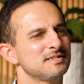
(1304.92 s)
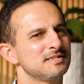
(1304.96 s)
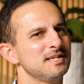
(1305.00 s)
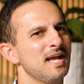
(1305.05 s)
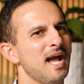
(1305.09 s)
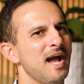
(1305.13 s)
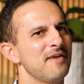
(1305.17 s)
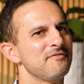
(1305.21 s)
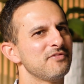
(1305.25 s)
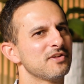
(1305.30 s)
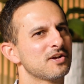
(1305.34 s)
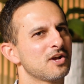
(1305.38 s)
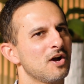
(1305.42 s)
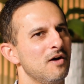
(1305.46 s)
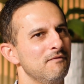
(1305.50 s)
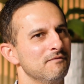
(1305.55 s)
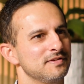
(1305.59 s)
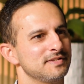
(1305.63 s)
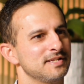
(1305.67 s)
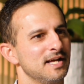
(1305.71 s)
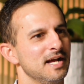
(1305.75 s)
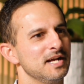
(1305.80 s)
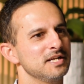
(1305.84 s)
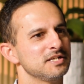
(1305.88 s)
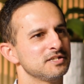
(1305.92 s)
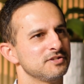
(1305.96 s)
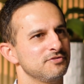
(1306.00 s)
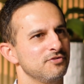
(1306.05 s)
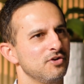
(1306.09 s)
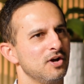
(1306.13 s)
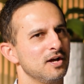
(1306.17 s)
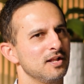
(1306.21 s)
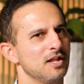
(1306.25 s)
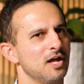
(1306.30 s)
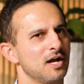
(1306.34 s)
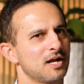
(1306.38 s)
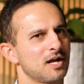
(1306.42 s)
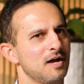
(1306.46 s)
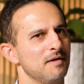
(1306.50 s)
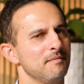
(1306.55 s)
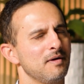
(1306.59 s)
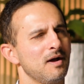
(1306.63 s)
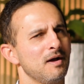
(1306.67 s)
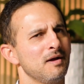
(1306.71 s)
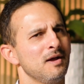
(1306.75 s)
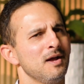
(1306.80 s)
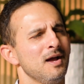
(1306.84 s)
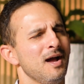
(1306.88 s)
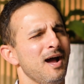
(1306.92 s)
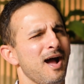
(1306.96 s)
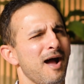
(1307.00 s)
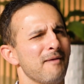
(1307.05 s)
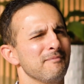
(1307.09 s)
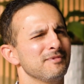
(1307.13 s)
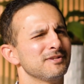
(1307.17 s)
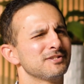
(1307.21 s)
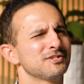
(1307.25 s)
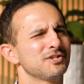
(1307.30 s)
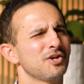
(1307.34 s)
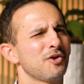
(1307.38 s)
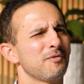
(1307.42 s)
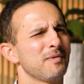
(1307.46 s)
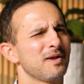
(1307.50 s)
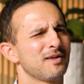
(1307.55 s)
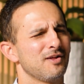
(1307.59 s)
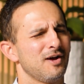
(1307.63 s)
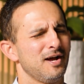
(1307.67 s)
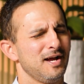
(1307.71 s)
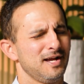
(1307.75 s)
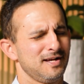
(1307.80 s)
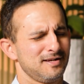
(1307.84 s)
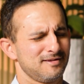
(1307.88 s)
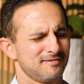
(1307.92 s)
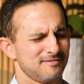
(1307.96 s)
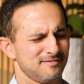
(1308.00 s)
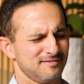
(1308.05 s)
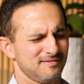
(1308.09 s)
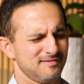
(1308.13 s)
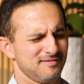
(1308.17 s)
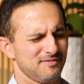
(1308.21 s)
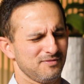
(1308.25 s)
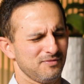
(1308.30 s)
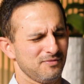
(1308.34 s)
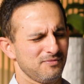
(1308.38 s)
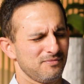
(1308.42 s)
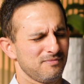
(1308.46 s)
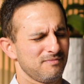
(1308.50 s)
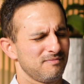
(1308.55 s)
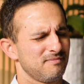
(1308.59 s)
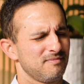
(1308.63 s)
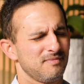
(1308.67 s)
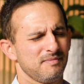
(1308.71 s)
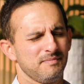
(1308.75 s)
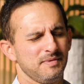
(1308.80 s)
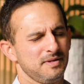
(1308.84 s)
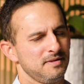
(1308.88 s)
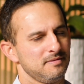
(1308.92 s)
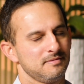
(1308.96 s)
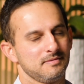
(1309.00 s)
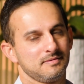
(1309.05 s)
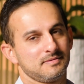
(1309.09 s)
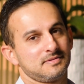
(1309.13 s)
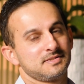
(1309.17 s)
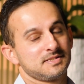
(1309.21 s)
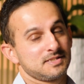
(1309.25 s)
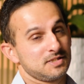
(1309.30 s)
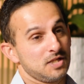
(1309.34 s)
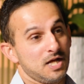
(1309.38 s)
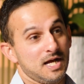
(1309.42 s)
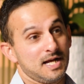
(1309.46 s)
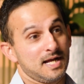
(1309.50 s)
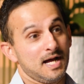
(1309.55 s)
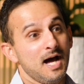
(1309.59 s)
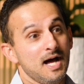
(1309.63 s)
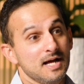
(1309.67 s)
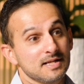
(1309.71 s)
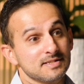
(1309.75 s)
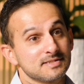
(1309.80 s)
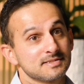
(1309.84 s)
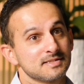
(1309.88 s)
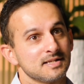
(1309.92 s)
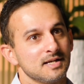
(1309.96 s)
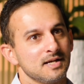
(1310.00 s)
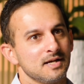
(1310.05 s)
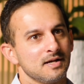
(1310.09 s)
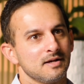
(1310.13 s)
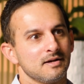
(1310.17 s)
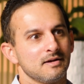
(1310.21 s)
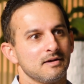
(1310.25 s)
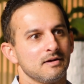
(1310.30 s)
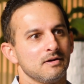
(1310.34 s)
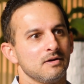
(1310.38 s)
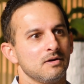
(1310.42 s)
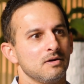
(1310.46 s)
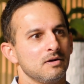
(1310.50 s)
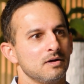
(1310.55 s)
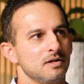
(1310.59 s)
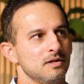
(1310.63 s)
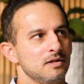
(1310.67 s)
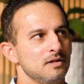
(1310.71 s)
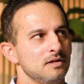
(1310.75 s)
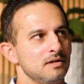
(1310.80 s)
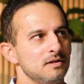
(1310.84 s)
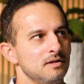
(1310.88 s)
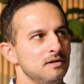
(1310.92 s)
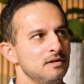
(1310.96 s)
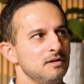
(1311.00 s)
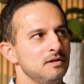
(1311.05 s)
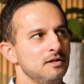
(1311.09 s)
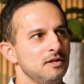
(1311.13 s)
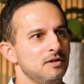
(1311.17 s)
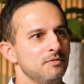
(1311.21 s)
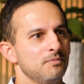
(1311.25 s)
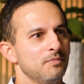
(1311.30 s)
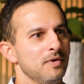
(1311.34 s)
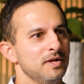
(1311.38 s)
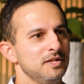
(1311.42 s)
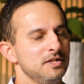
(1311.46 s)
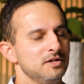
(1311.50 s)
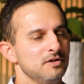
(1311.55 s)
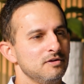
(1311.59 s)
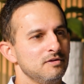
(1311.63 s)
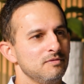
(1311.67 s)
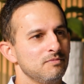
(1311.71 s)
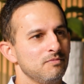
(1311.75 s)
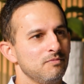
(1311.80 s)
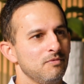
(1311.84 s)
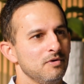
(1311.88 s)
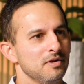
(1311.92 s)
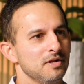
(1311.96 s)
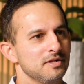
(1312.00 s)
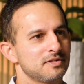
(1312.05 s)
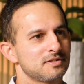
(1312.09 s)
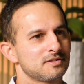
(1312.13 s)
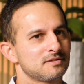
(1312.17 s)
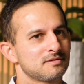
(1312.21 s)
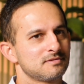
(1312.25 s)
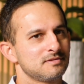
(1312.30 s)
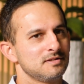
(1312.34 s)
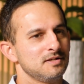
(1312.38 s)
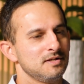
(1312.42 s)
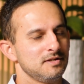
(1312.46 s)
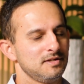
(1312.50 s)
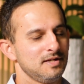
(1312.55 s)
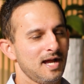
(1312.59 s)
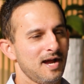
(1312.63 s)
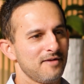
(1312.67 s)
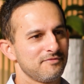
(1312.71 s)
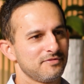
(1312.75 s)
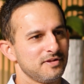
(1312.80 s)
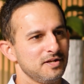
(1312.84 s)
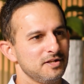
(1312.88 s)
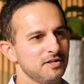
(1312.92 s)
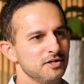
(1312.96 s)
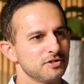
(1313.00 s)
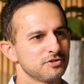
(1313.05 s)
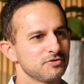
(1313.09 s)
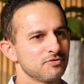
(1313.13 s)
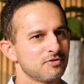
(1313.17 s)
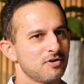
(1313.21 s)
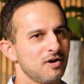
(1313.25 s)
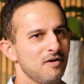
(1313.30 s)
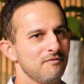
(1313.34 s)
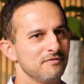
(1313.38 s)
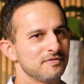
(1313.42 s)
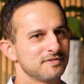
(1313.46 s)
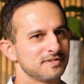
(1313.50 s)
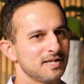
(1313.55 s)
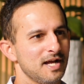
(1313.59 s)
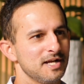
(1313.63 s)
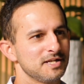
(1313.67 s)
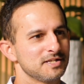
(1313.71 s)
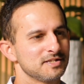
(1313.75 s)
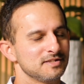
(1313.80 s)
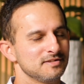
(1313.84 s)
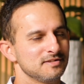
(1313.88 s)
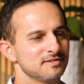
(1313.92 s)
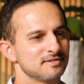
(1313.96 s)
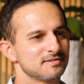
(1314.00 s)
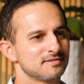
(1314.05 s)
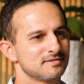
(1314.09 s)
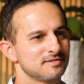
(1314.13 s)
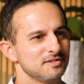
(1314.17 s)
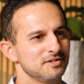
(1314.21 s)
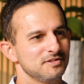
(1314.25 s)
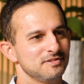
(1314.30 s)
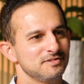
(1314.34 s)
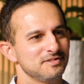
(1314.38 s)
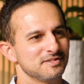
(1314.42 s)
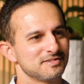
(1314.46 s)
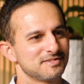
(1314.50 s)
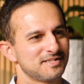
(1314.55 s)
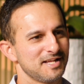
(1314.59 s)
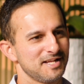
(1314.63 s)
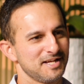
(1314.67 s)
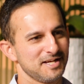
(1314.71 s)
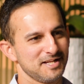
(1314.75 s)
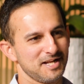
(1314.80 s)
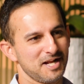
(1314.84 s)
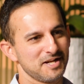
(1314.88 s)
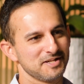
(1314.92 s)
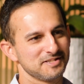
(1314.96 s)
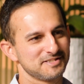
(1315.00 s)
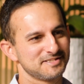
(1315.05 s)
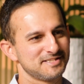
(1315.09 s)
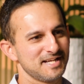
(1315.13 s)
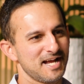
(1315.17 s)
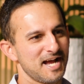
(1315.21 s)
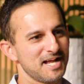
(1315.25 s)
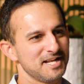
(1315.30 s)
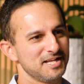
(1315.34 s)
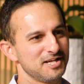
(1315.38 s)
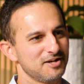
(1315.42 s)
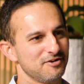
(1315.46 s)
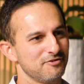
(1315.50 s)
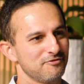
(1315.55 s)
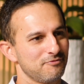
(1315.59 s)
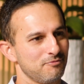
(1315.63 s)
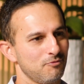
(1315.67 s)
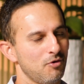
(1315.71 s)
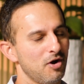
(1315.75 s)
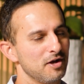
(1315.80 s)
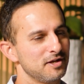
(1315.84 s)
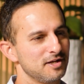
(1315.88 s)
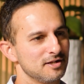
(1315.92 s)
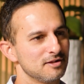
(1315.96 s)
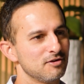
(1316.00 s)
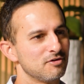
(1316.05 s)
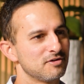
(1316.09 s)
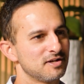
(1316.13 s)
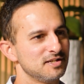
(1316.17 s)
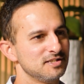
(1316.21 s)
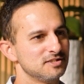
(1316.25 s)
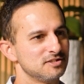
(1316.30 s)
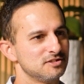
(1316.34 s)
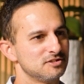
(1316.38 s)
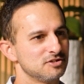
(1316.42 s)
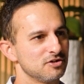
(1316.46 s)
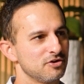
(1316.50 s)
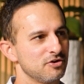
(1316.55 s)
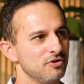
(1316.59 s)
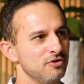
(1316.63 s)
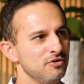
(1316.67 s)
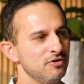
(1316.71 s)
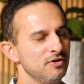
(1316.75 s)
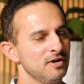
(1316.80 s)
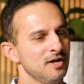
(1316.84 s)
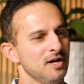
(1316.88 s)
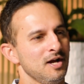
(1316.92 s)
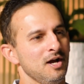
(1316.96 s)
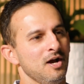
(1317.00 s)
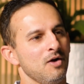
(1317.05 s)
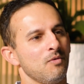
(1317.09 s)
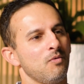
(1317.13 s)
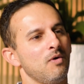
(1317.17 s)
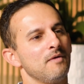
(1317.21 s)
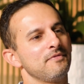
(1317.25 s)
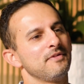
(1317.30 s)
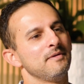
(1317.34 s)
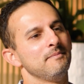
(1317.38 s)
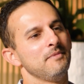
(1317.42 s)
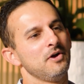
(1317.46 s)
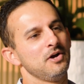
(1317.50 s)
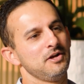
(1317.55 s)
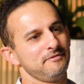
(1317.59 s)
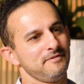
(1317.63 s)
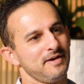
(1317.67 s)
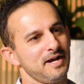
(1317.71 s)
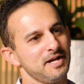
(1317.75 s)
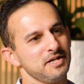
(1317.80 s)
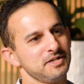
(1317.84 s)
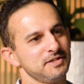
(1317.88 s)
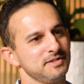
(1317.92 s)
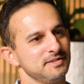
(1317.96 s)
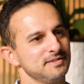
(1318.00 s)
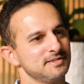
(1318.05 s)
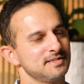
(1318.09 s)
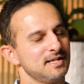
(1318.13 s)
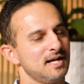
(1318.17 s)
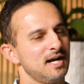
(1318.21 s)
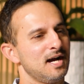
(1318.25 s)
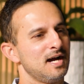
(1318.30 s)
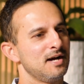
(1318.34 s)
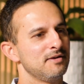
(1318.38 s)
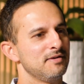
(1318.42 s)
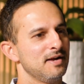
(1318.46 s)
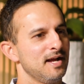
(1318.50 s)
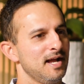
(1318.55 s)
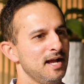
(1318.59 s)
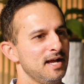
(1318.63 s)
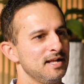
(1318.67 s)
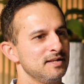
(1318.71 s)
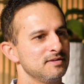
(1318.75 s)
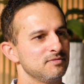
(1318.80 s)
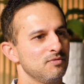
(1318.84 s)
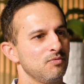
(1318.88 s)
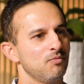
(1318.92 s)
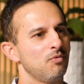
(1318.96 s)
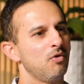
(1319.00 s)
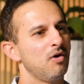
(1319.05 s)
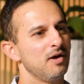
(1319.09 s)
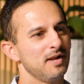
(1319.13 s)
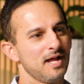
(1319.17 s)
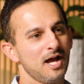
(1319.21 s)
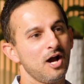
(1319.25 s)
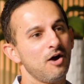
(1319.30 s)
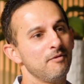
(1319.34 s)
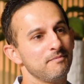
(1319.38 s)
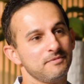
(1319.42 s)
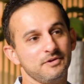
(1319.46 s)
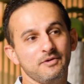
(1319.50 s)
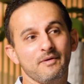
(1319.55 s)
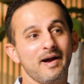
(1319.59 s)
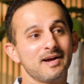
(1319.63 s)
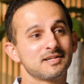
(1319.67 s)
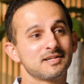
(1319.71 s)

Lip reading: You have the conversation, right? Like I'm assuming, like, I mean, it's like us. When you want to, you have the initial conversation. You're just getting an understanding of what you're looking to do, what the motivations are, and what help you